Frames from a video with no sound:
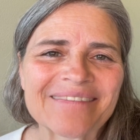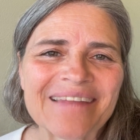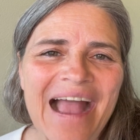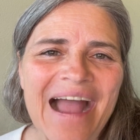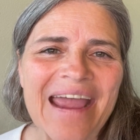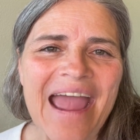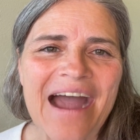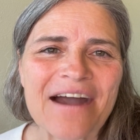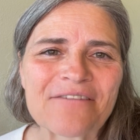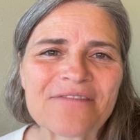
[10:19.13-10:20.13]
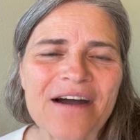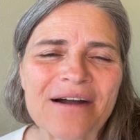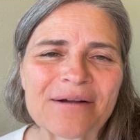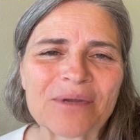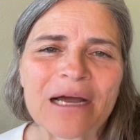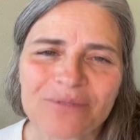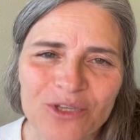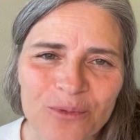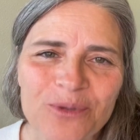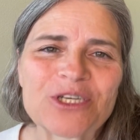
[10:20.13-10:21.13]
I have come
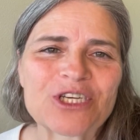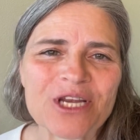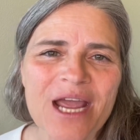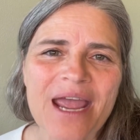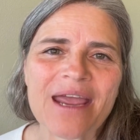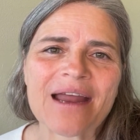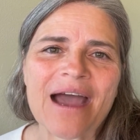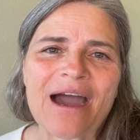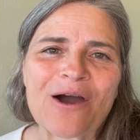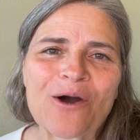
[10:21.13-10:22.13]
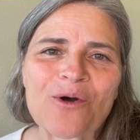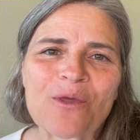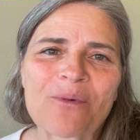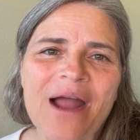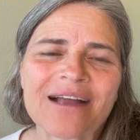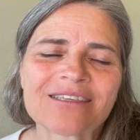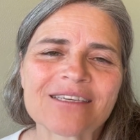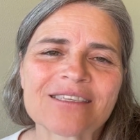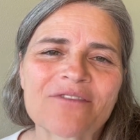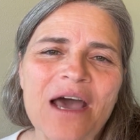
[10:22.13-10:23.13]
to appreciate how the
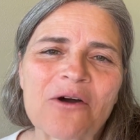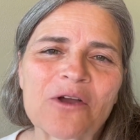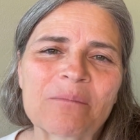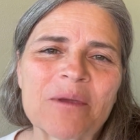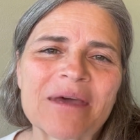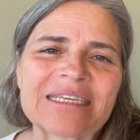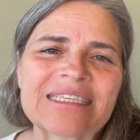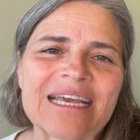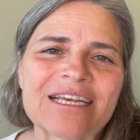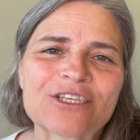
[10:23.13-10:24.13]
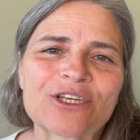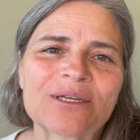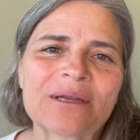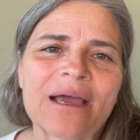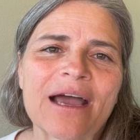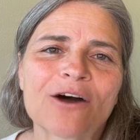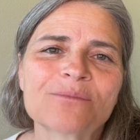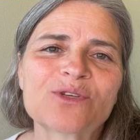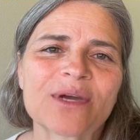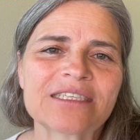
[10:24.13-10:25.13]
practice of the alchemy meditation
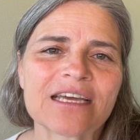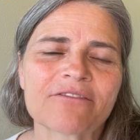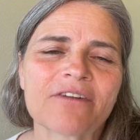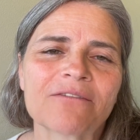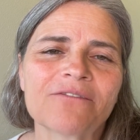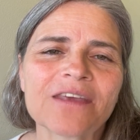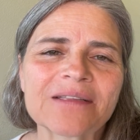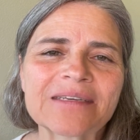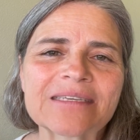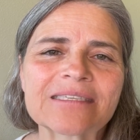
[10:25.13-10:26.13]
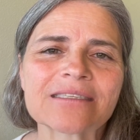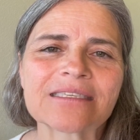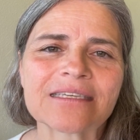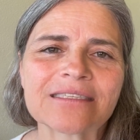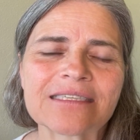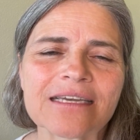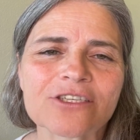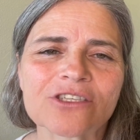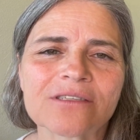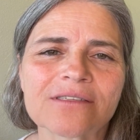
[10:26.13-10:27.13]
helps to identify feelings and
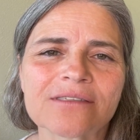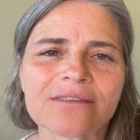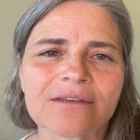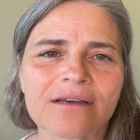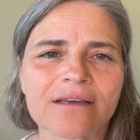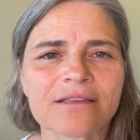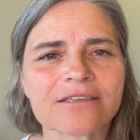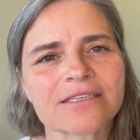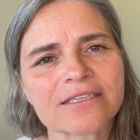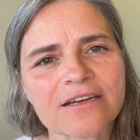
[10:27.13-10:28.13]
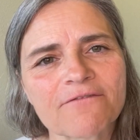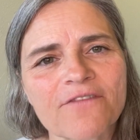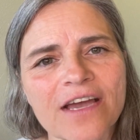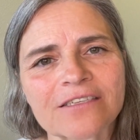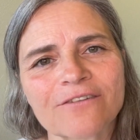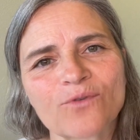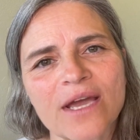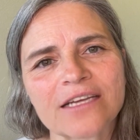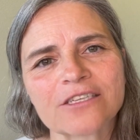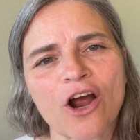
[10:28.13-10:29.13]
sensations. This is an effective
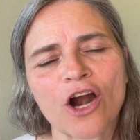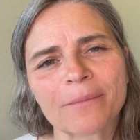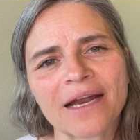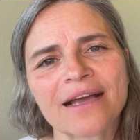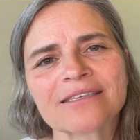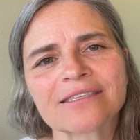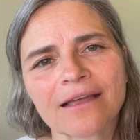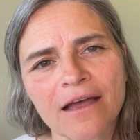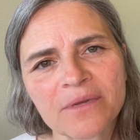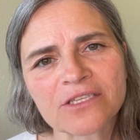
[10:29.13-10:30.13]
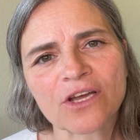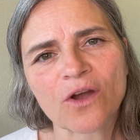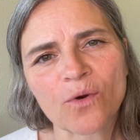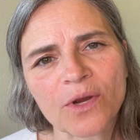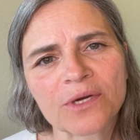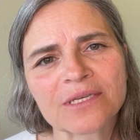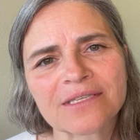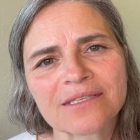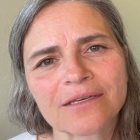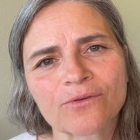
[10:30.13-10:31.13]
way to harmonize and come into
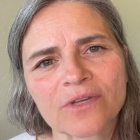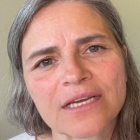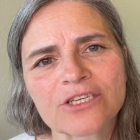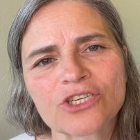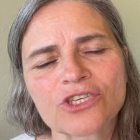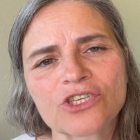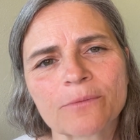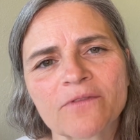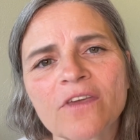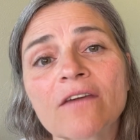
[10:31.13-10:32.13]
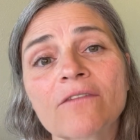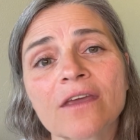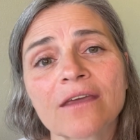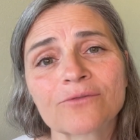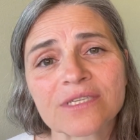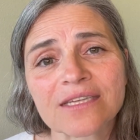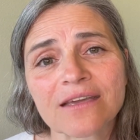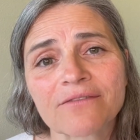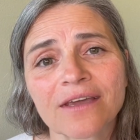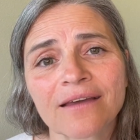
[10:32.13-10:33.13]
coherence in a relationship of giving and
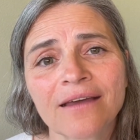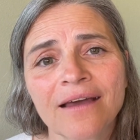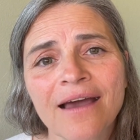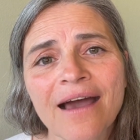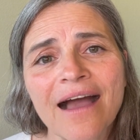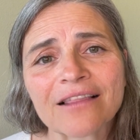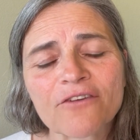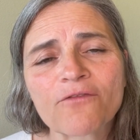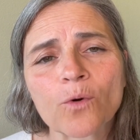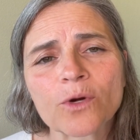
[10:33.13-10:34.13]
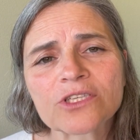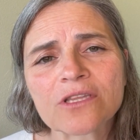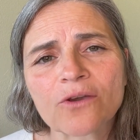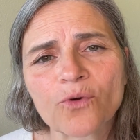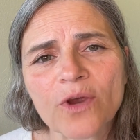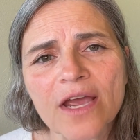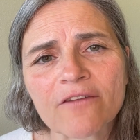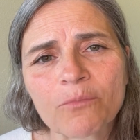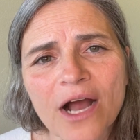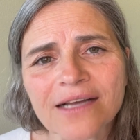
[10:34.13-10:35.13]
receiving. I look forward to the
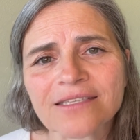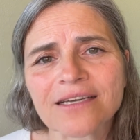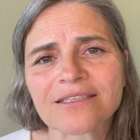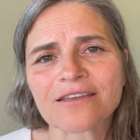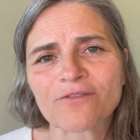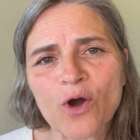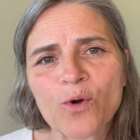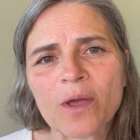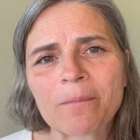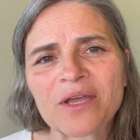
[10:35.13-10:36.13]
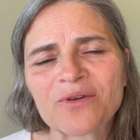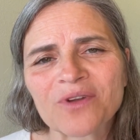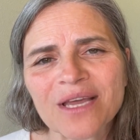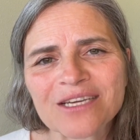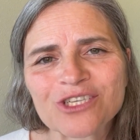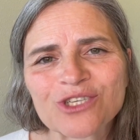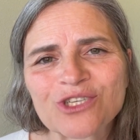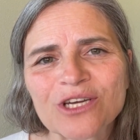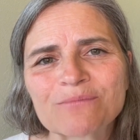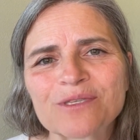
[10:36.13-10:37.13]
creative process of co-committed
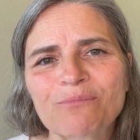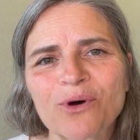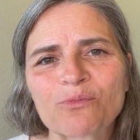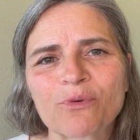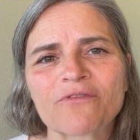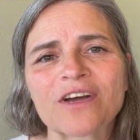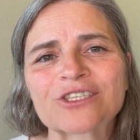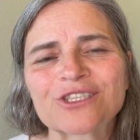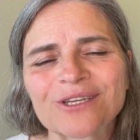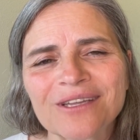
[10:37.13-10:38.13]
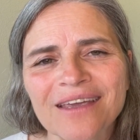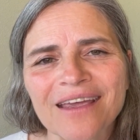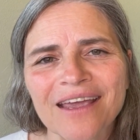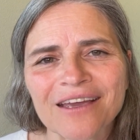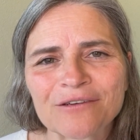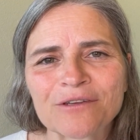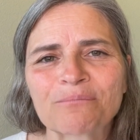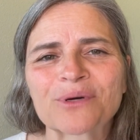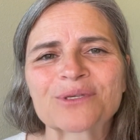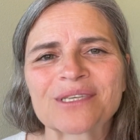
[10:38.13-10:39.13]
relationships, both professionally and
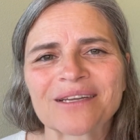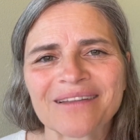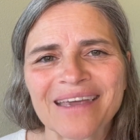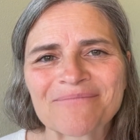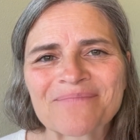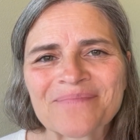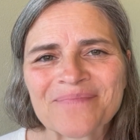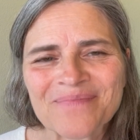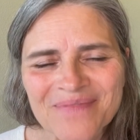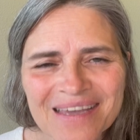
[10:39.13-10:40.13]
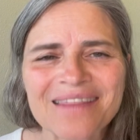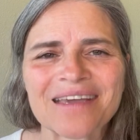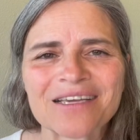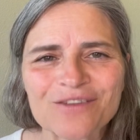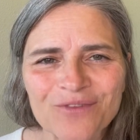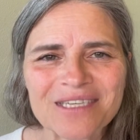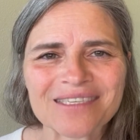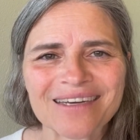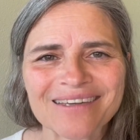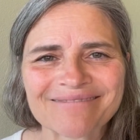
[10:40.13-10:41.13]
personally. Thanks for
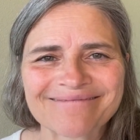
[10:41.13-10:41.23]
listening.